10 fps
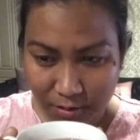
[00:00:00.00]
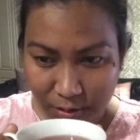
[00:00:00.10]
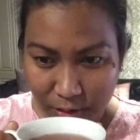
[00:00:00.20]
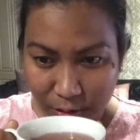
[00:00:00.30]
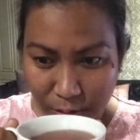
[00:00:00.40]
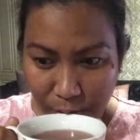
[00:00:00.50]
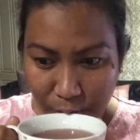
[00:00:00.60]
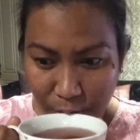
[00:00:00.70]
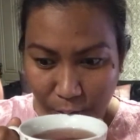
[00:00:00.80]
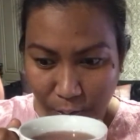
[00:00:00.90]
It's got a tea
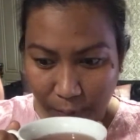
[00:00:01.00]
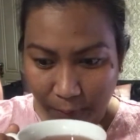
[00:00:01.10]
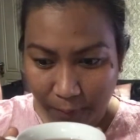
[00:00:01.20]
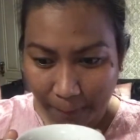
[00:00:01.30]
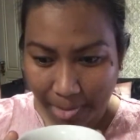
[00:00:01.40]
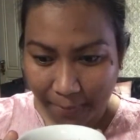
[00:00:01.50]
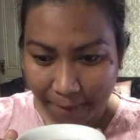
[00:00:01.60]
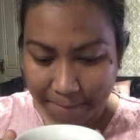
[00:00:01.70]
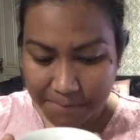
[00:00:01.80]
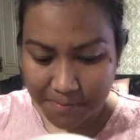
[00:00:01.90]
color, a bit
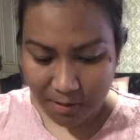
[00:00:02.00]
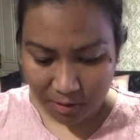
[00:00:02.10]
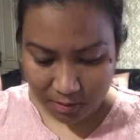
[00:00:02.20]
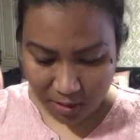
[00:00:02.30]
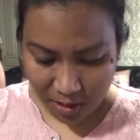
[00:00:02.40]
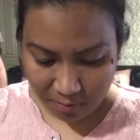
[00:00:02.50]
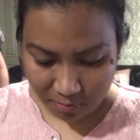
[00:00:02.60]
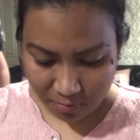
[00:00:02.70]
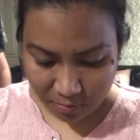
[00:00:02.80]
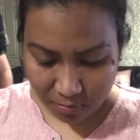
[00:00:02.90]
reddy looking, yeah. Like
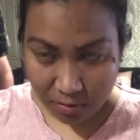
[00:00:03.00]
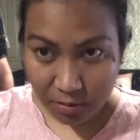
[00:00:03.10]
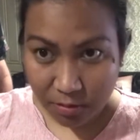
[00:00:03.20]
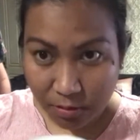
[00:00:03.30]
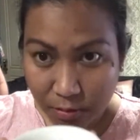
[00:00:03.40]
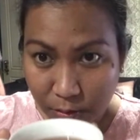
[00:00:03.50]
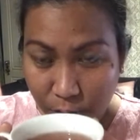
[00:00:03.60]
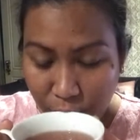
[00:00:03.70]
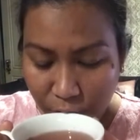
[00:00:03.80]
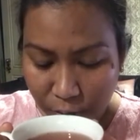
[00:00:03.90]
rooibos, but
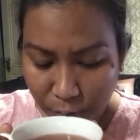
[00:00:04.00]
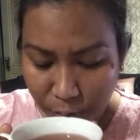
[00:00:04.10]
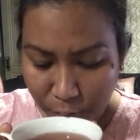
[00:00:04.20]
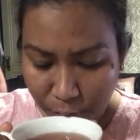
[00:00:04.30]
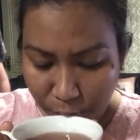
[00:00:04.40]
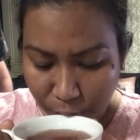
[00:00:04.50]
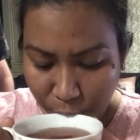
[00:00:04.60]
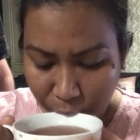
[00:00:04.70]
different.